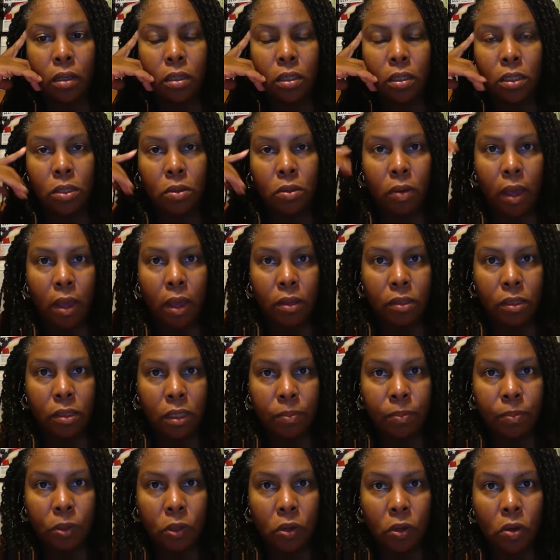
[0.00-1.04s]
So how
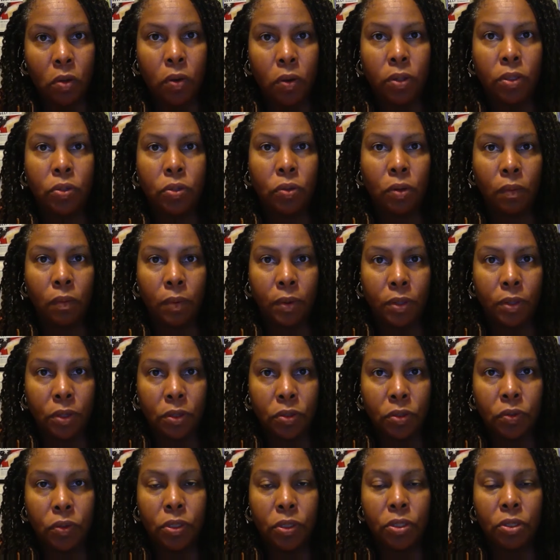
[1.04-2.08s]
deep you go into it, whether you
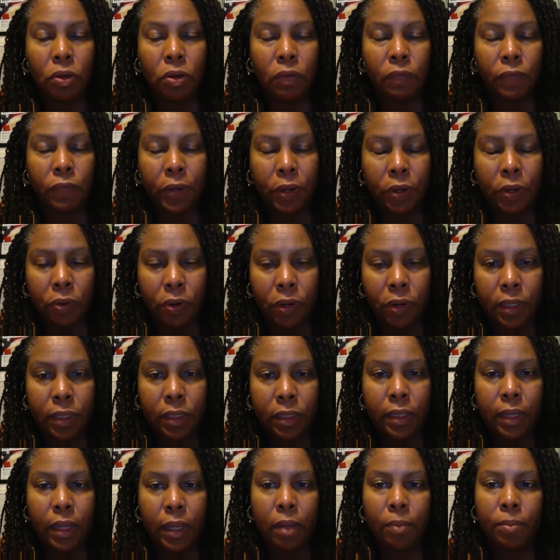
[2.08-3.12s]
do a survey or
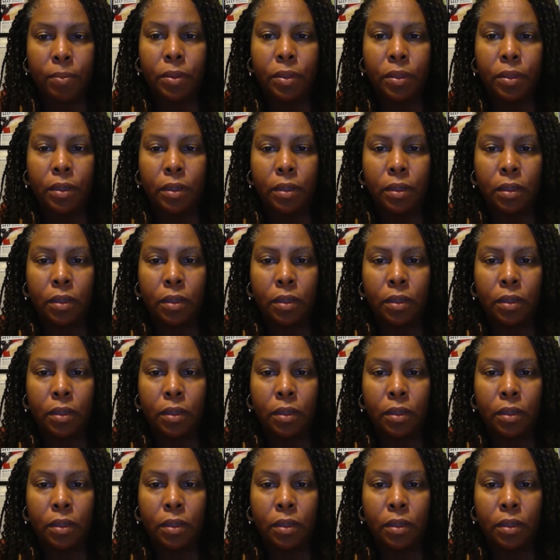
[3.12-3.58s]
in depth,